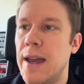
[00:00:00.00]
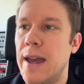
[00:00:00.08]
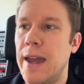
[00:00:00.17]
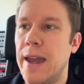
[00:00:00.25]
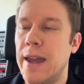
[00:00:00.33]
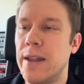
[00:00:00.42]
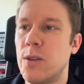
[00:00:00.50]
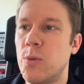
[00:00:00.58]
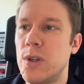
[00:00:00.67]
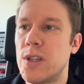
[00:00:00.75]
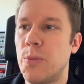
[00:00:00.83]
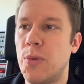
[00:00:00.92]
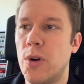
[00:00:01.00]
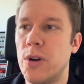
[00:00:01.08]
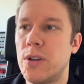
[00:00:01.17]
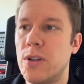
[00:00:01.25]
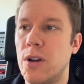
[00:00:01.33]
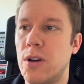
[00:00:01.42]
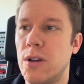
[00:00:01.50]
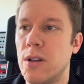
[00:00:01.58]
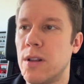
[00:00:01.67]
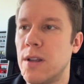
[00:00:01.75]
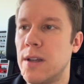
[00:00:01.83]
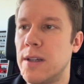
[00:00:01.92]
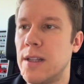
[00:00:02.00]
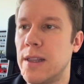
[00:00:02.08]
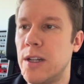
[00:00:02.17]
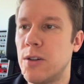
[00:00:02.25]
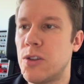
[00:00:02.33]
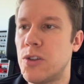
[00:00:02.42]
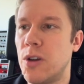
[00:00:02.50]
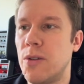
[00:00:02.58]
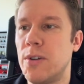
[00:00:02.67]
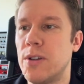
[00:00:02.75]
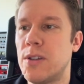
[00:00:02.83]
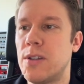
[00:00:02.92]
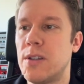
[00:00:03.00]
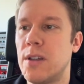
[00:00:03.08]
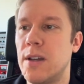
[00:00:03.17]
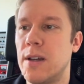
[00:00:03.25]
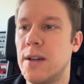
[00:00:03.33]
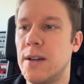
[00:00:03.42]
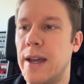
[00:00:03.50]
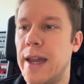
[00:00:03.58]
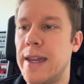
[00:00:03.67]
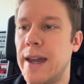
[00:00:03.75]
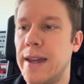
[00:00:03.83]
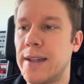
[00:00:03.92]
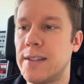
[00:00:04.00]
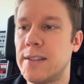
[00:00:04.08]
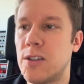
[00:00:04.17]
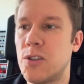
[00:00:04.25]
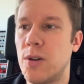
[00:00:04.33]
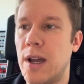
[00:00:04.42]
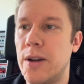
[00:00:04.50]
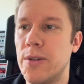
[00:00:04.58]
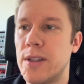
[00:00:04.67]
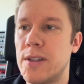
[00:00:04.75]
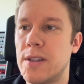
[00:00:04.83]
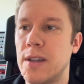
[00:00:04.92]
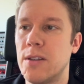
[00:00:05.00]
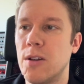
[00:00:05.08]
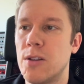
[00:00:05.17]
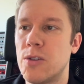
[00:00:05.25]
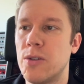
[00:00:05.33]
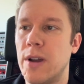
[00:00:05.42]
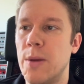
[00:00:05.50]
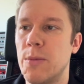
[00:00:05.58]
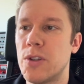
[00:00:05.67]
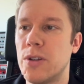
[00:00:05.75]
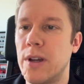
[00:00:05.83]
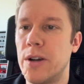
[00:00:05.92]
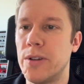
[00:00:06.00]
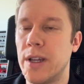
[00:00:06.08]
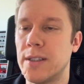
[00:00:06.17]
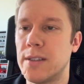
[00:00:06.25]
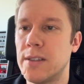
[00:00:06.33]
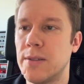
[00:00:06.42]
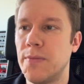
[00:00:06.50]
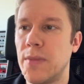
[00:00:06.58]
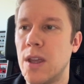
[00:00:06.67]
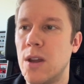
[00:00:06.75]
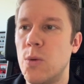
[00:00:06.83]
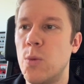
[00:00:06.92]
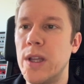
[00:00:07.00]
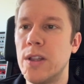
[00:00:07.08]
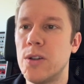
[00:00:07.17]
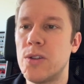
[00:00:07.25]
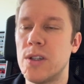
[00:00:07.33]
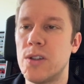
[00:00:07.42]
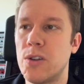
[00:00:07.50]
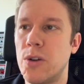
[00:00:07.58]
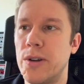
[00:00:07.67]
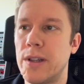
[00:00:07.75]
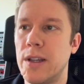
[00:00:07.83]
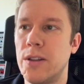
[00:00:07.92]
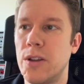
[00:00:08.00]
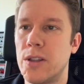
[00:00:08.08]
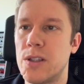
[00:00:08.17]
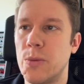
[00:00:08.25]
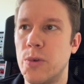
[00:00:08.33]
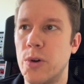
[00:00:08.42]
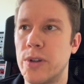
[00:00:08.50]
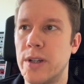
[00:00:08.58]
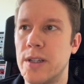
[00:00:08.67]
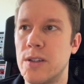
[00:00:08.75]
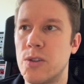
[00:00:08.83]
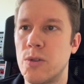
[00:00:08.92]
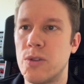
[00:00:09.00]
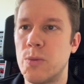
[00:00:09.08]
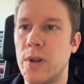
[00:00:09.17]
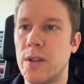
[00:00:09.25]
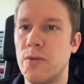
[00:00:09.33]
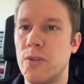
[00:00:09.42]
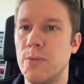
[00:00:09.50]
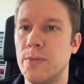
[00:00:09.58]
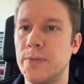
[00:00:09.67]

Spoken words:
And we support all Linux servers, AIX, Solaris, and also Amazon RDS. Windows is currently not supported as a source platform.